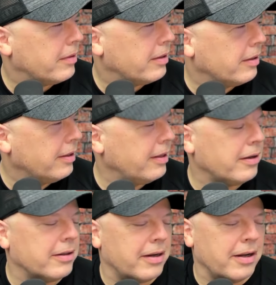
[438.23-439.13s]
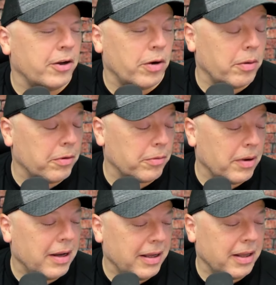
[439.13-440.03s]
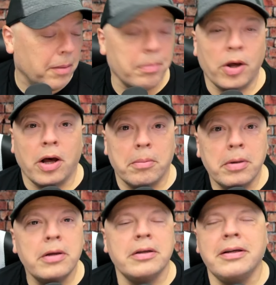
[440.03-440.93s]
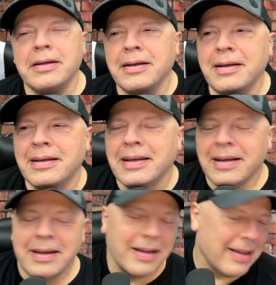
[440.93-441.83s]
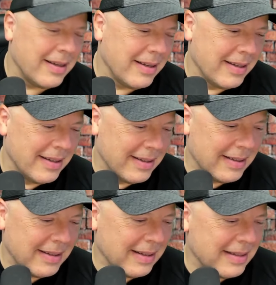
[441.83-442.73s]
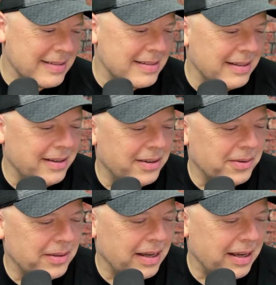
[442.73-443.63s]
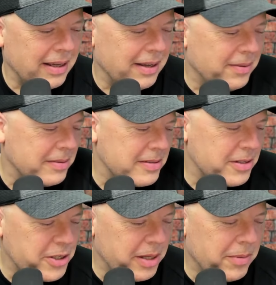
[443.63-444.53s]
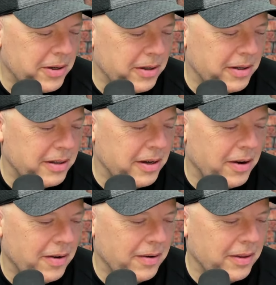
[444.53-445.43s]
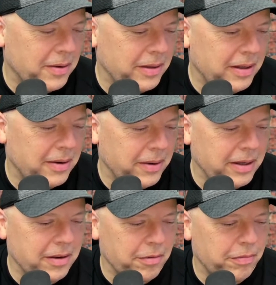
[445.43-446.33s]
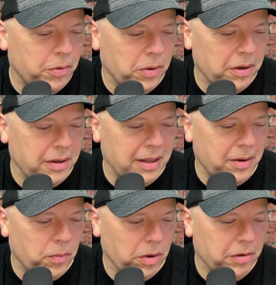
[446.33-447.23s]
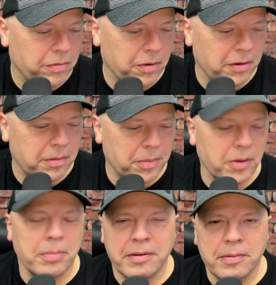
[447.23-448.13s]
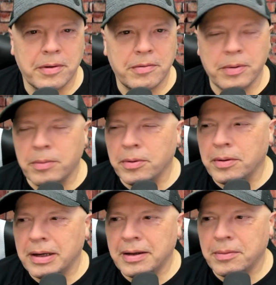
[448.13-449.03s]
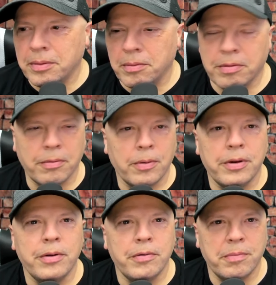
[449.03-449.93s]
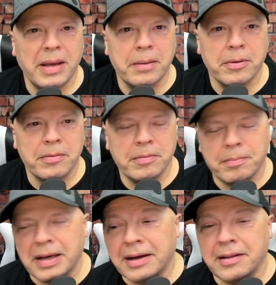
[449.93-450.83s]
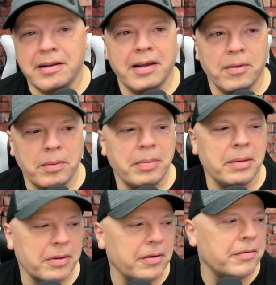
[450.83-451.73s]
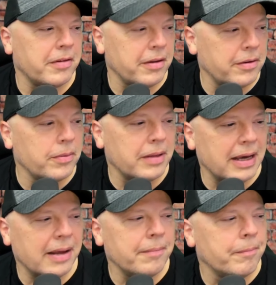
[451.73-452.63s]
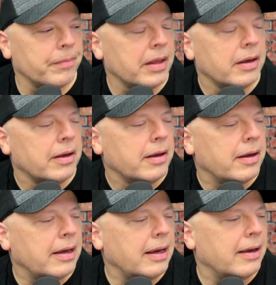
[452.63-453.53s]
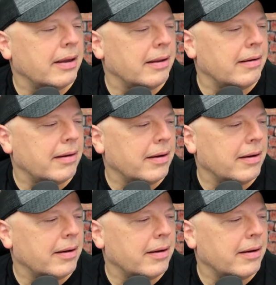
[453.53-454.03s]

Little did I know I was riding in a bomb. I guess, hey, it was a cheap car that, he could afford that worked for its purpose, which we were throwing newspapers back in the day when people used to do that. And